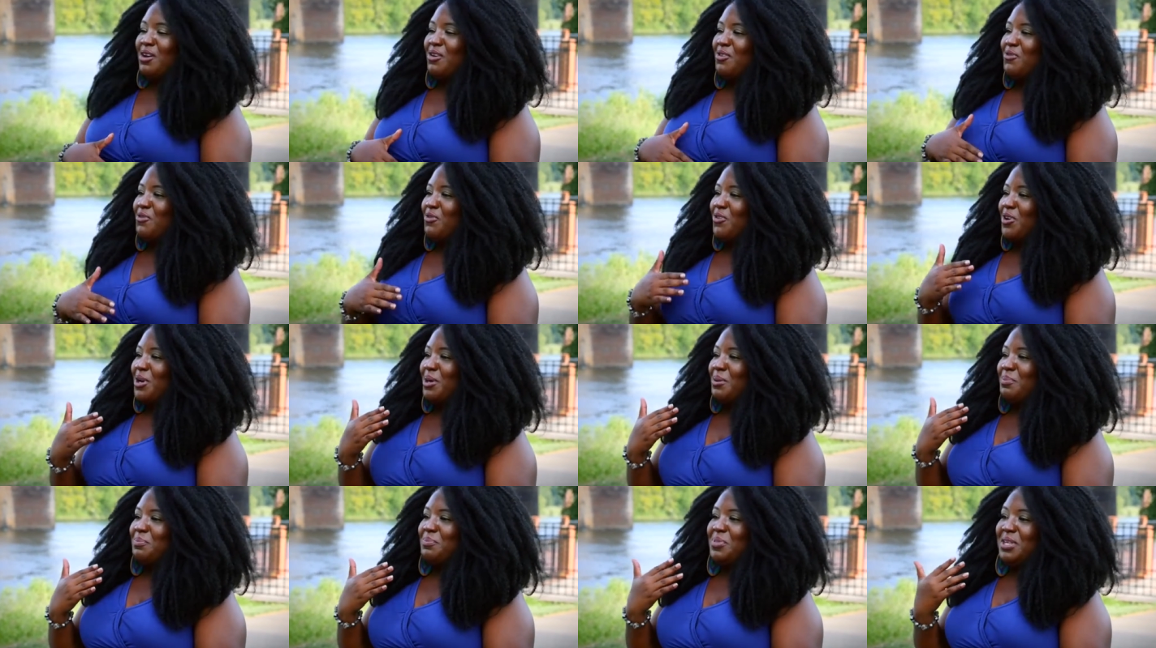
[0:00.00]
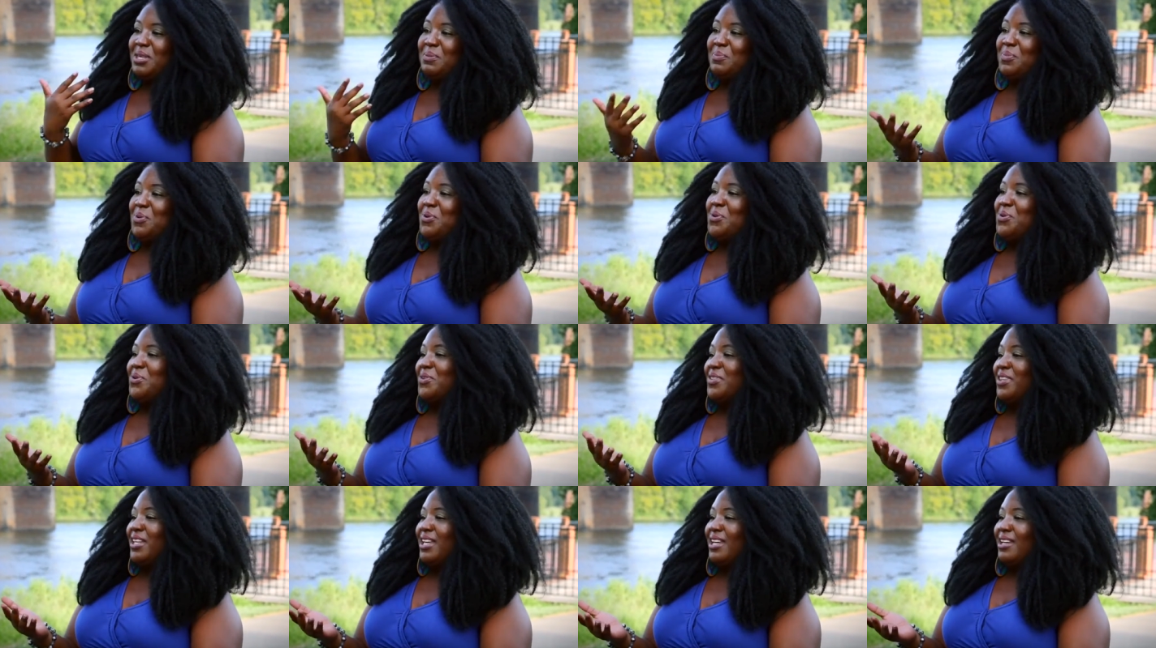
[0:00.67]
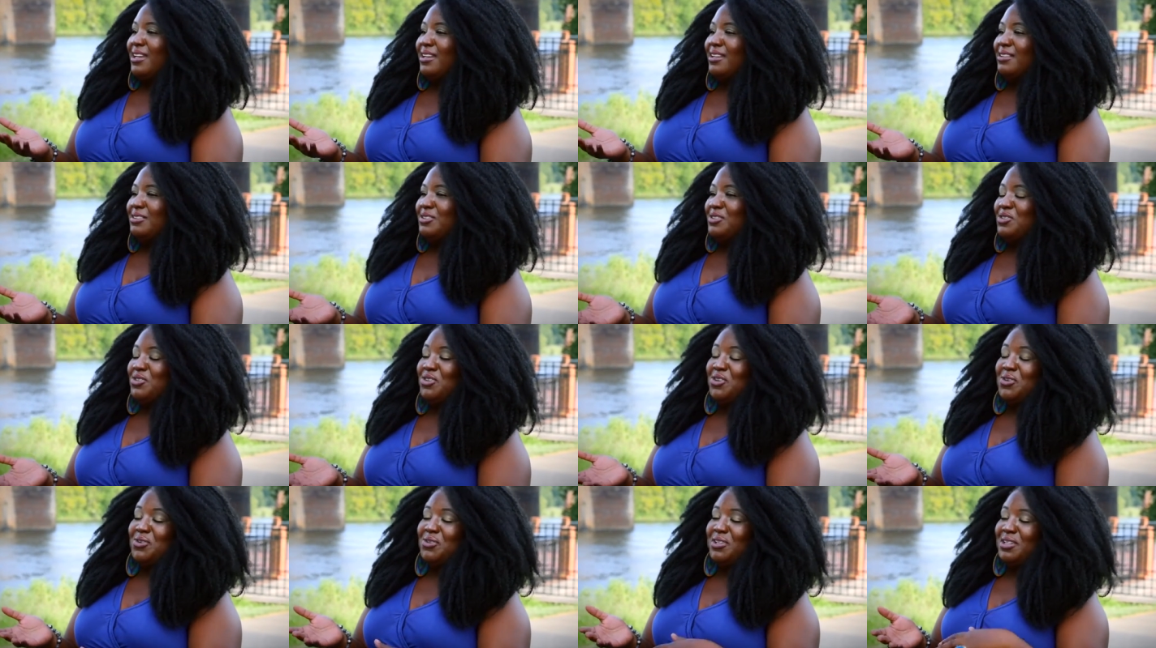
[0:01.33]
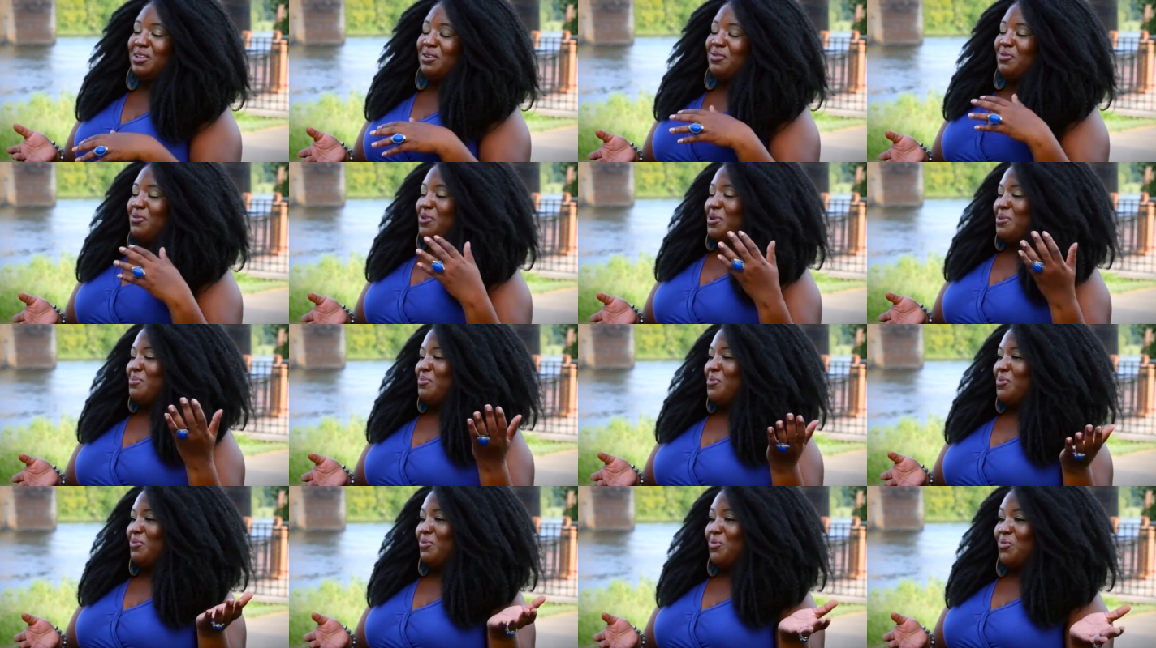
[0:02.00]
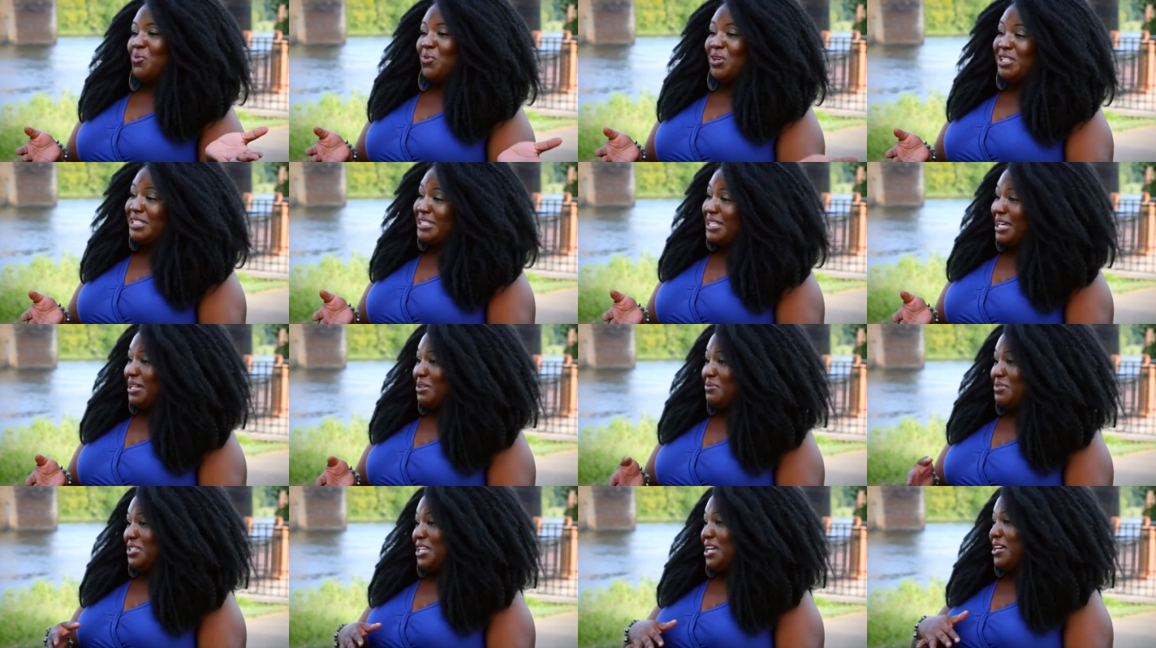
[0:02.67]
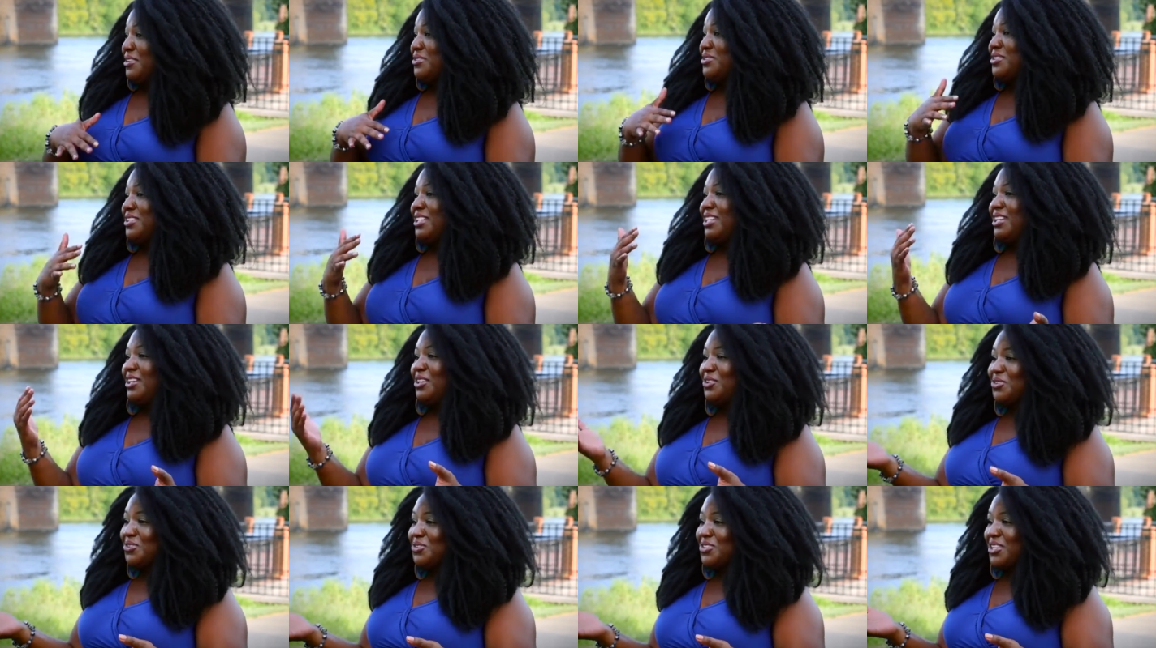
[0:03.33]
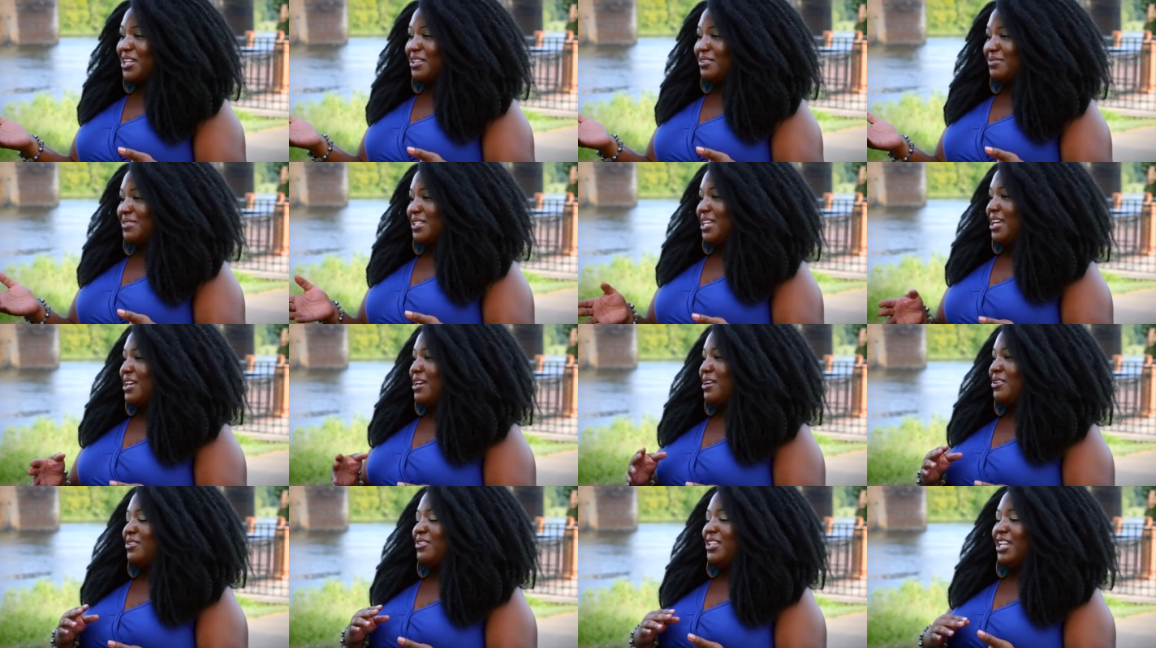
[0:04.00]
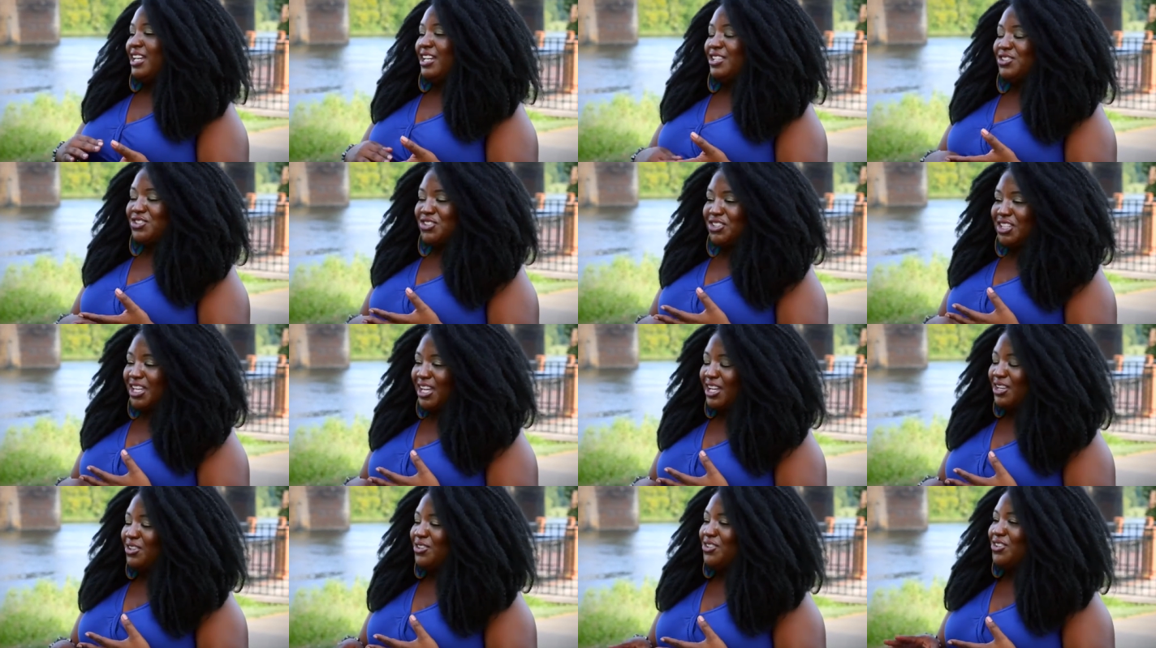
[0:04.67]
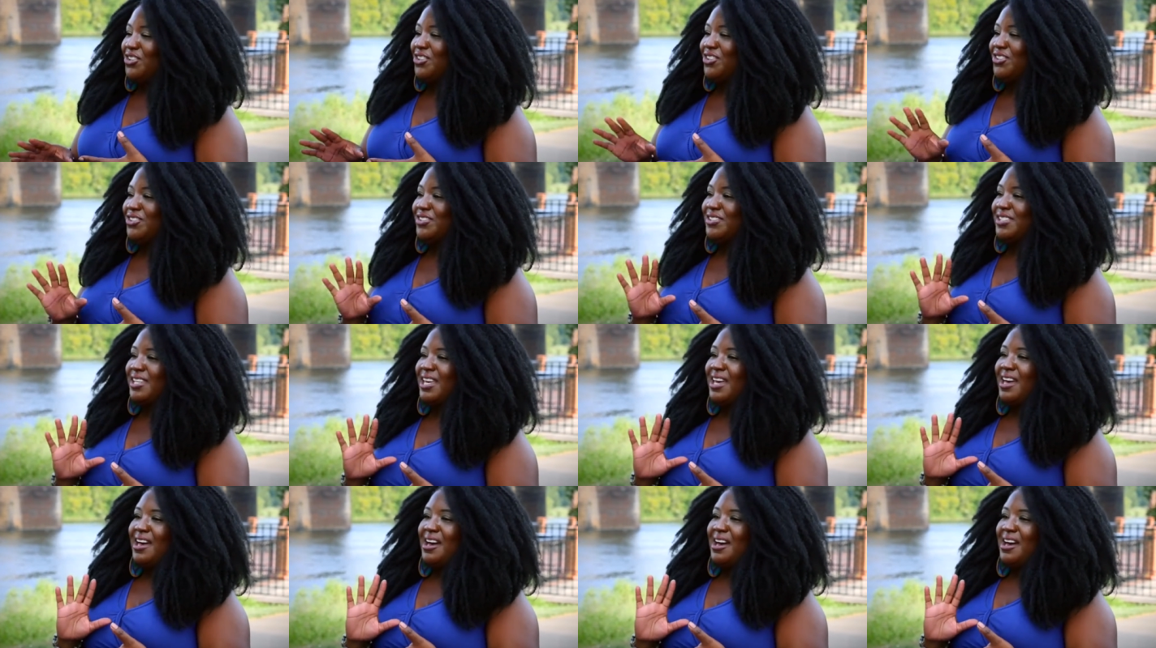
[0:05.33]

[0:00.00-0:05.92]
from people that you know live from one side of town to the other side of town, educators,